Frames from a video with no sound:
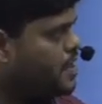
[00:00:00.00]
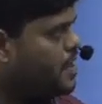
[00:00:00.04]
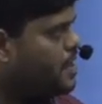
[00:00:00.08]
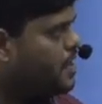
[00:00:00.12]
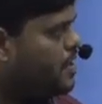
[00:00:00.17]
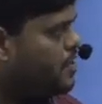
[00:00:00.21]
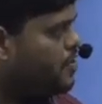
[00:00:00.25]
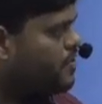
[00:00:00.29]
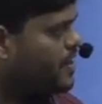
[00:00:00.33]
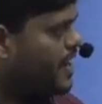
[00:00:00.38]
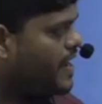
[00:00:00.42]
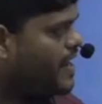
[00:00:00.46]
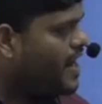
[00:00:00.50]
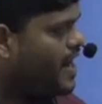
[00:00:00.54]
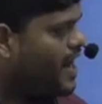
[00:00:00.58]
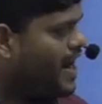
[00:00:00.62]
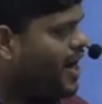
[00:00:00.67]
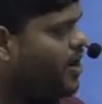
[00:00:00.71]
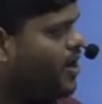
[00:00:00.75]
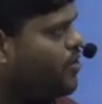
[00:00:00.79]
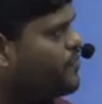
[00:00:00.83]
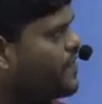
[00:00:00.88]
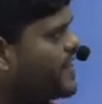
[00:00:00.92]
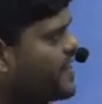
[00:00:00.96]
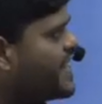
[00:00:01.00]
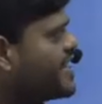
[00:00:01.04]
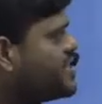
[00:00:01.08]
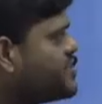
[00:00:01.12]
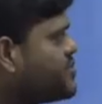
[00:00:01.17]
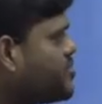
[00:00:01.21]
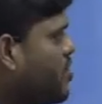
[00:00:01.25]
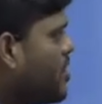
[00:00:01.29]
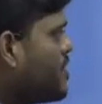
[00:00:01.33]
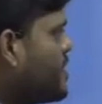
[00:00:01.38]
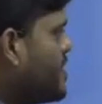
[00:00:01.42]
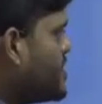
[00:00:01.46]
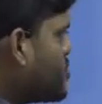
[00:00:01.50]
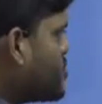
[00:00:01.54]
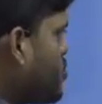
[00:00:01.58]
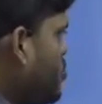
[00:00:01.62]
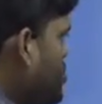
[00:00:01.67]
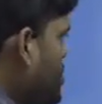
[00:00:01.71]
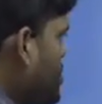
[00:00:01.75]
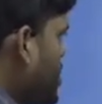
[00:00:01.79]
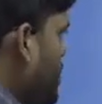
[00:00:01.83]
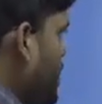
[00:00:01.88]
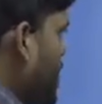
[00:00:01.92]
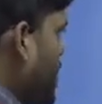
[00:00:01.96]
Okay, how we can solve this
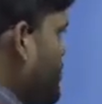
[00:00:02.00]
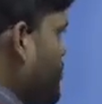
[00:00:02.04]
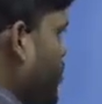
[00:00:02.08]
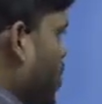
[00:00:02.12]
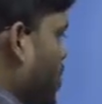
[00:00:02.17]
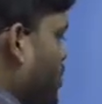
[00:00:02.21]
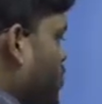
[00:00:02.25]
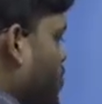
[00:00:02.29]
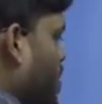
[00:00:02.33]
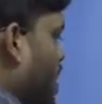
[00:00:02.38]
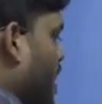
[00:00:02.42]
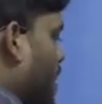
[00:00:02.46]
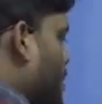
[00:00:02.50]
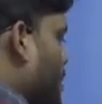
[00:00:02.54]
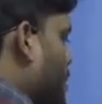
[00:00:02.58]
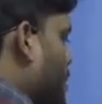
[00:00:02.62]
question by formula?